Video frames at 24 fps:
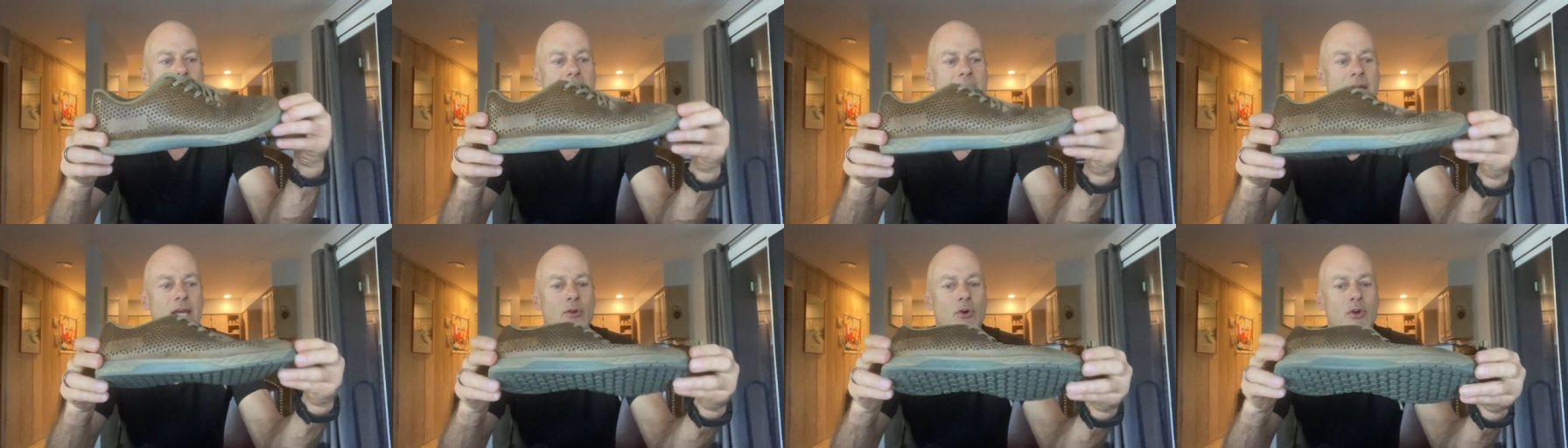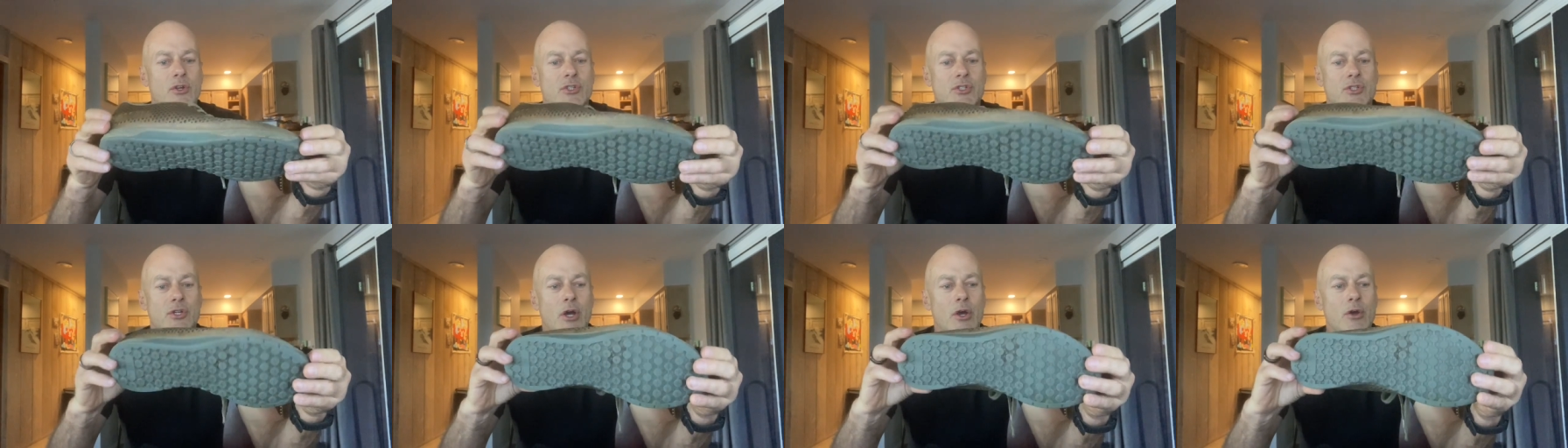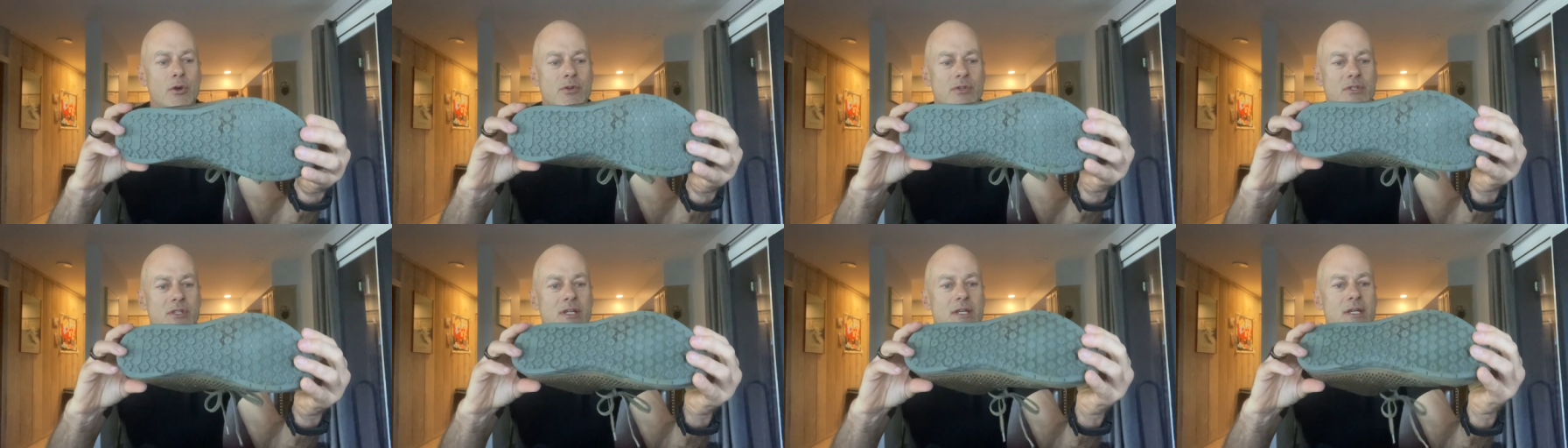and I
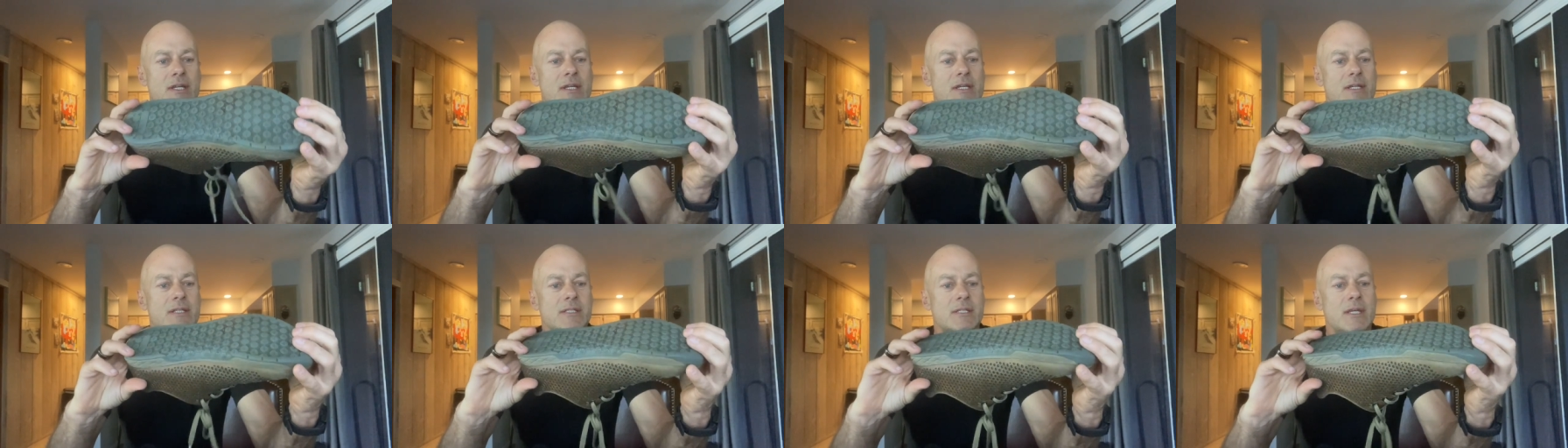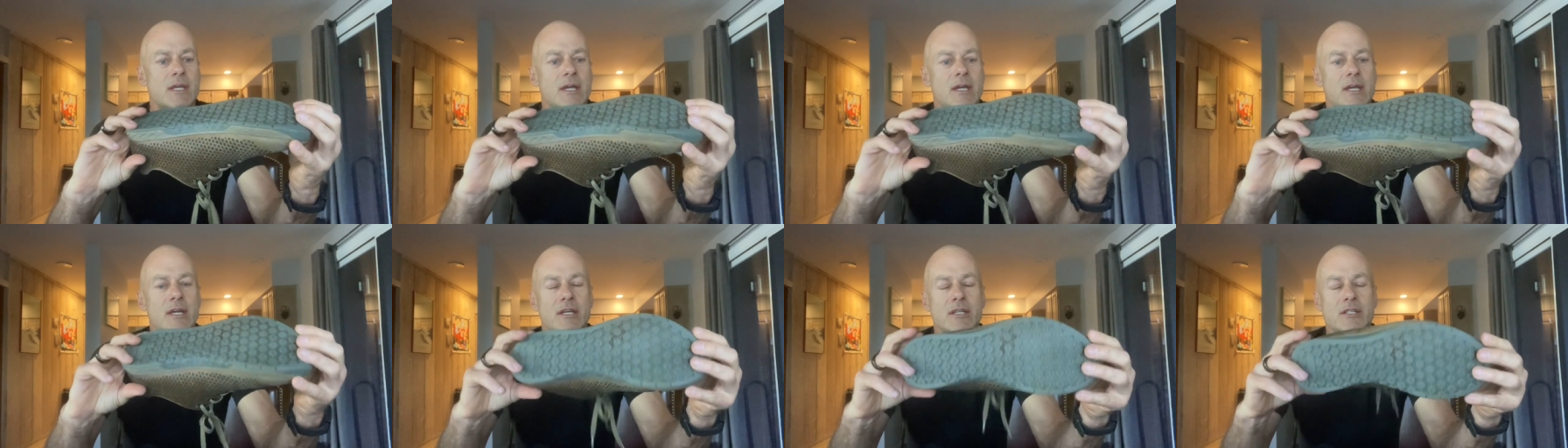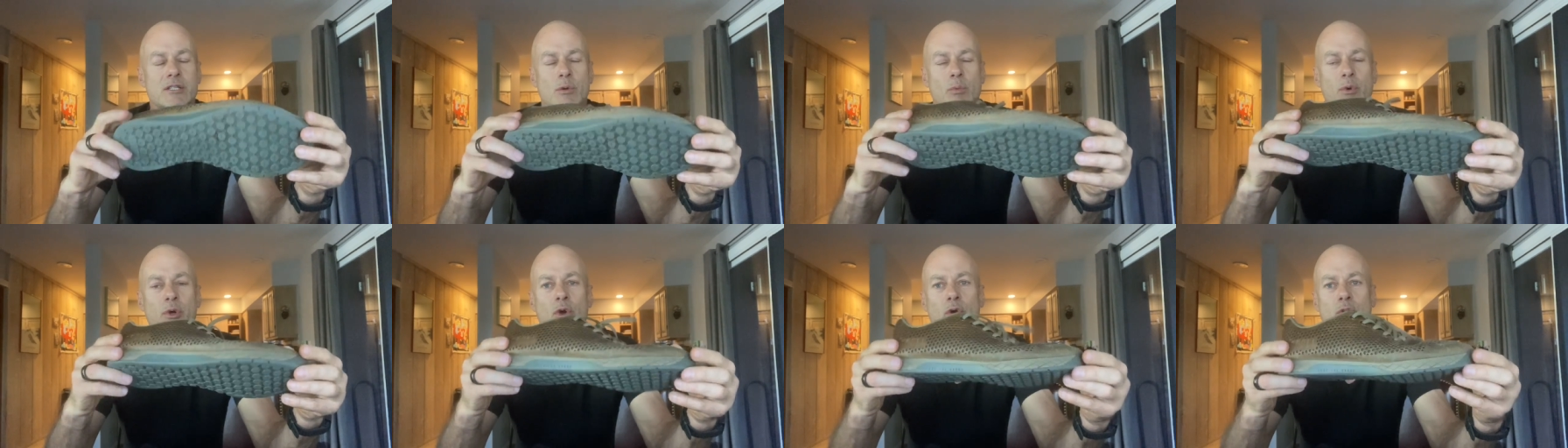chose these
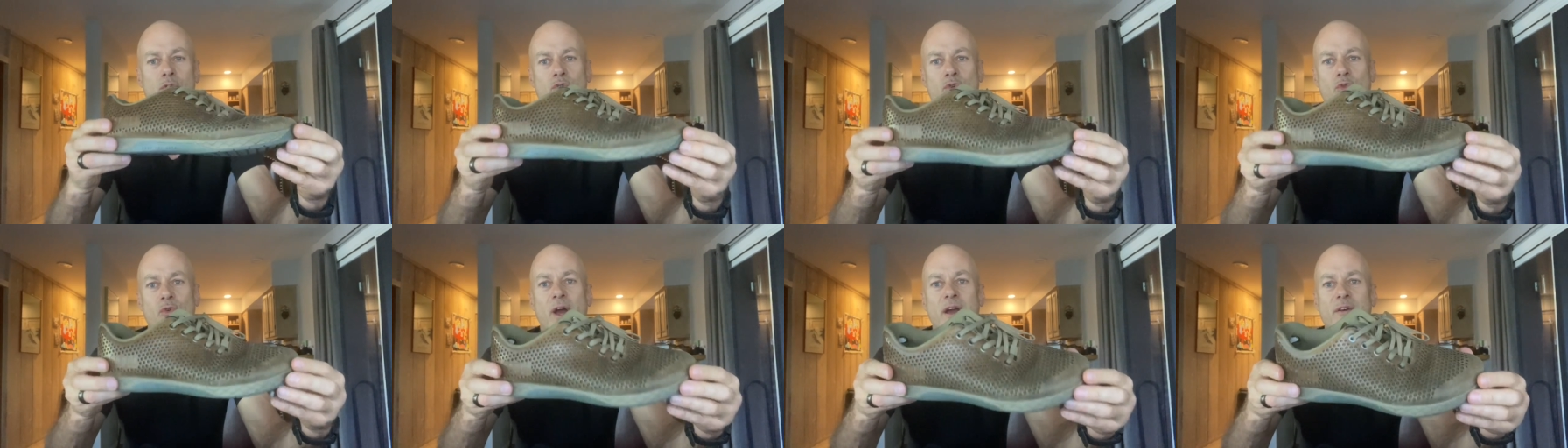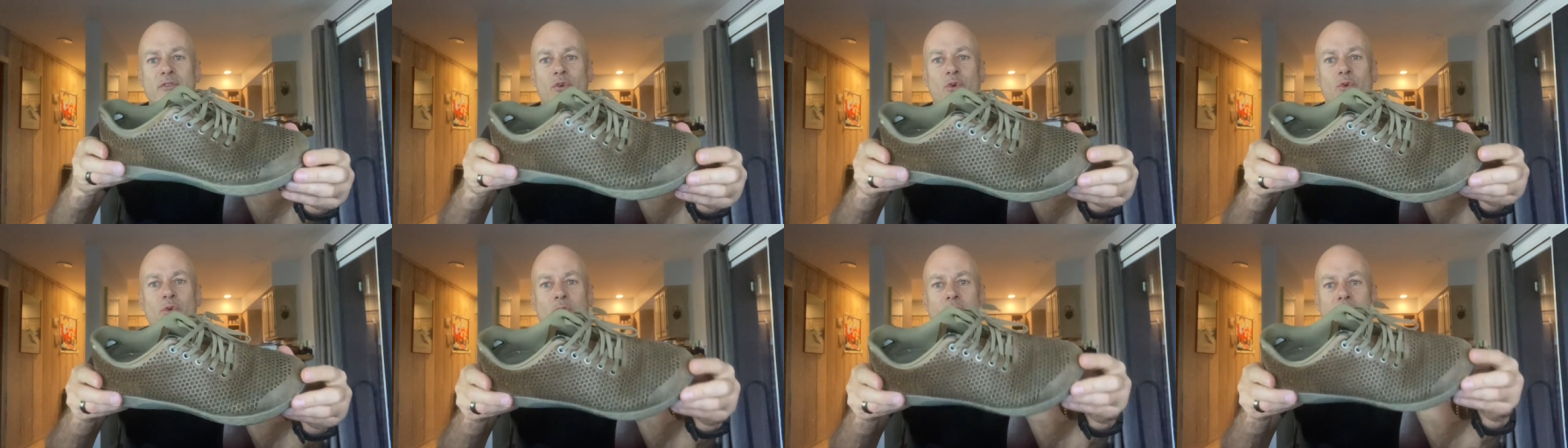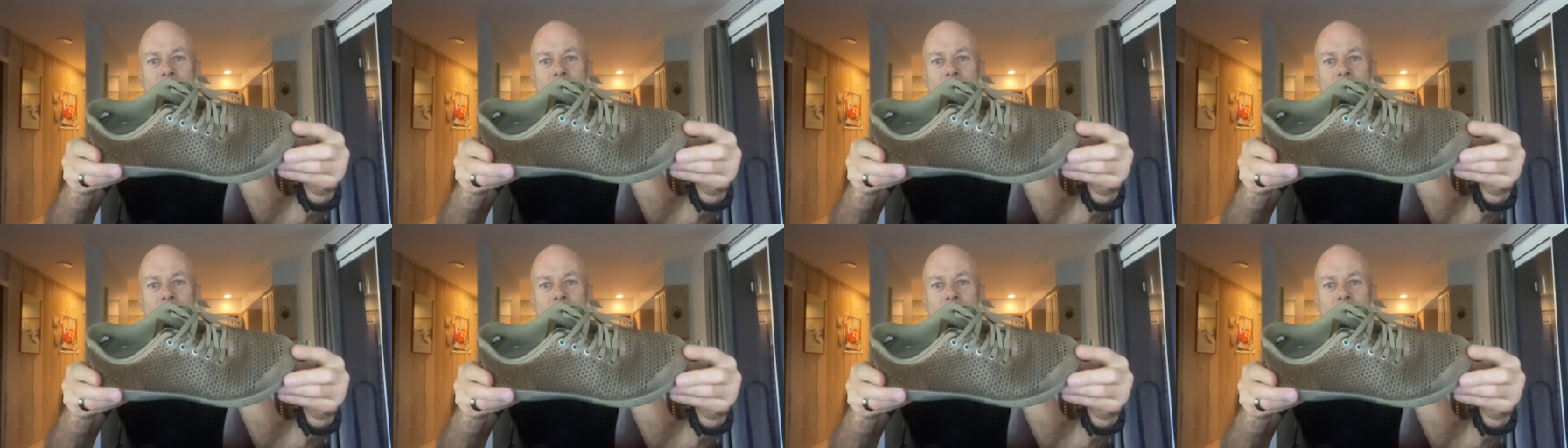so when I travel,